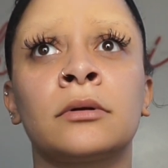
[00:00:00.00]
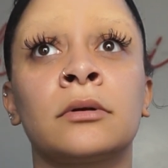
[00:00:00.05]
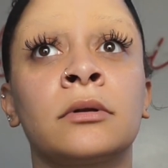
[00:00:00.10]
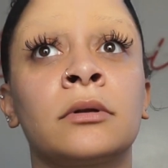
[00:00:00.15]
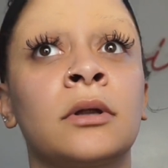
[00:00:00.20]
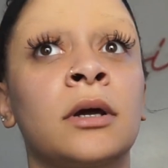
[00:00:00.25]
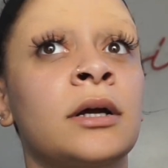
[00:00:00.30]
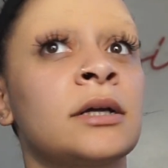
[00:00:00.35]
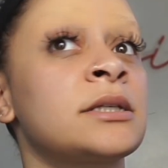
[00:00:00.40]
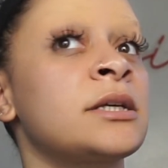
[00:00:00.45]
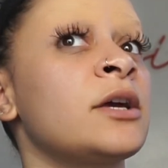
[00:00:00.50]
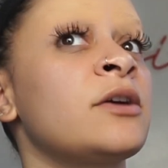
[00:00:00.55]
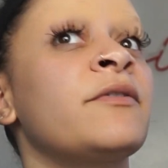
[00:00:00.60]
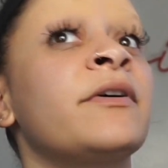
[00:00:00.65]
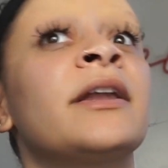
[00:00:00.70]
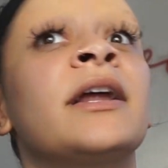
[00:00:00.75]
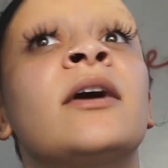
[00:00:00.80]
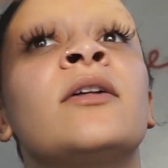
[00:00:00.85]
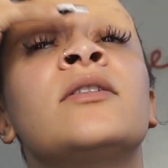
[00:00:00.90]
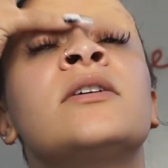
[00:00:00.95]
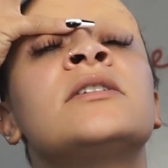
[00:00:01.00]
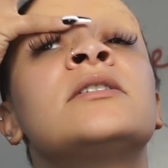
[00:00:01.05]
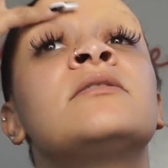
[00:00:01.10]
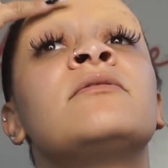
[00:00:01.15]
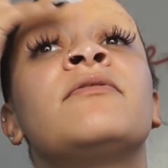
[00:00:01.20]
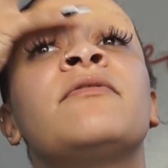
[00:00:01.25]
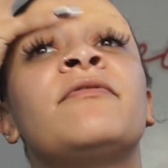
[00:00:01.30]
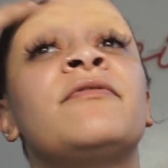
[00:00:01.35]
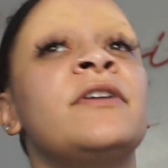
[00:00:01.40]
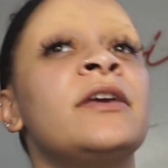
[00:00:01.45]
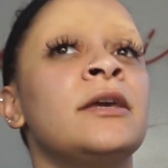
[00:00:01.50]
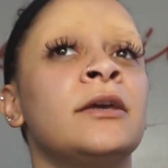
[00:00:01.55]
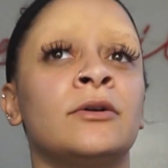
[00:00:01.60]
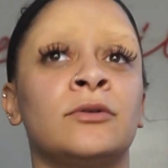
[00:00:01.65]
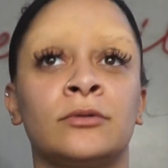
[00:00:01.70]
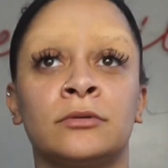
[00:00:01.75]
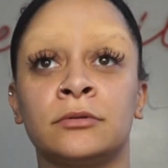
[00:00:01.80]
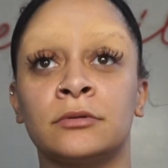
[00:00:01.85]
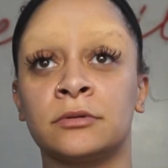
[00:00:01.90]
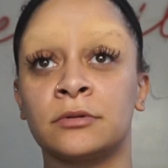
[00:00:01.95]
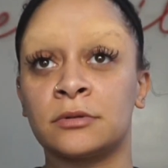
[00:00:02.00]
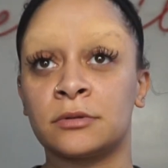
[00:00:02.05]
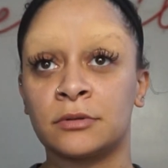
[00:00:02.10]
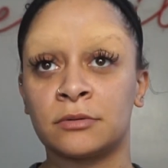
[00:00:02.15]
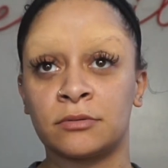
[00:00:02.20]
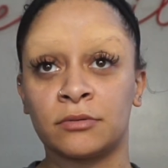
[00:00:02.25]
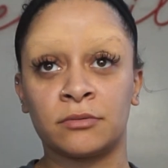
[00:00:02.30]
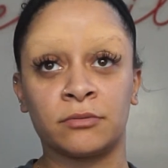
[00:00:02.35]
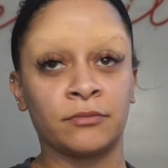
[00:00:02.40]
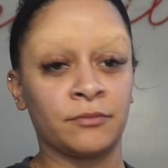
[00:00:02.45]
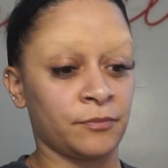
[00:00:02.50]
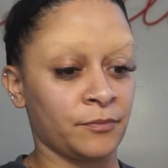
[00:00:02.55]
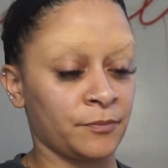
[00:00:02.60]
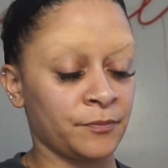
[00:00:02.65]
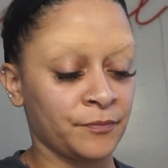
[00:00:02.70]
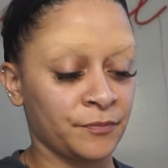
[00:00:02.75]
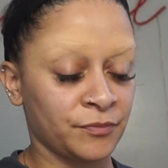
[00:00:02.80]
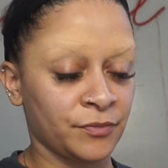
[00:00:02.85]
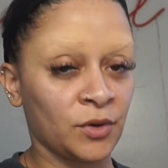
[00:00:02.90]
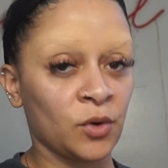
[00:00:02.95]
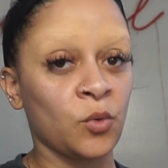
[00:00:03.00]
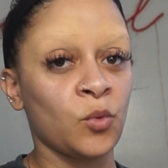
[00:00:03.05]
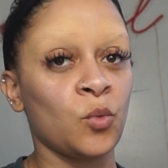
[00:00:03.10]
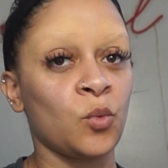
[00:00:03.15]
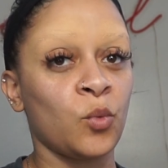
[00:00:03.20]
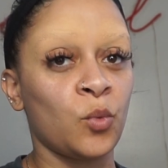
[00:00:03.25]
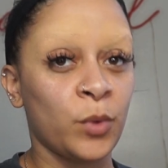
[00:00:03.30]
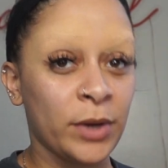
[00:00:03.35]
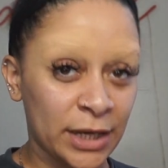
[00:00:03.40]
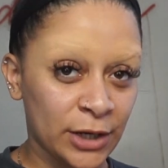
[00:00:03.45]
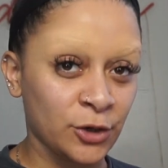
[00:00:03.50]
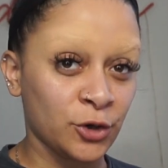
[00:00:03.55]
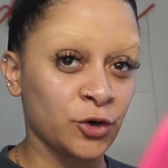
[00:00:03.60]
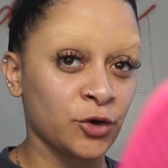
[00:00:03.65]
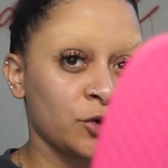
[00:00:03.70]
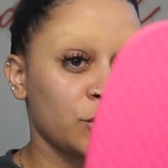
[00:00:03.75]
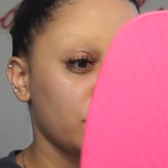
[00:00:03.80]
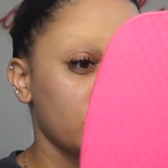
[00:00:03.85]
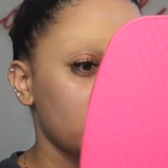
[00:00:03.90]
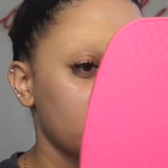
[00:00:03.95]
I can tell you right now, this feels weird.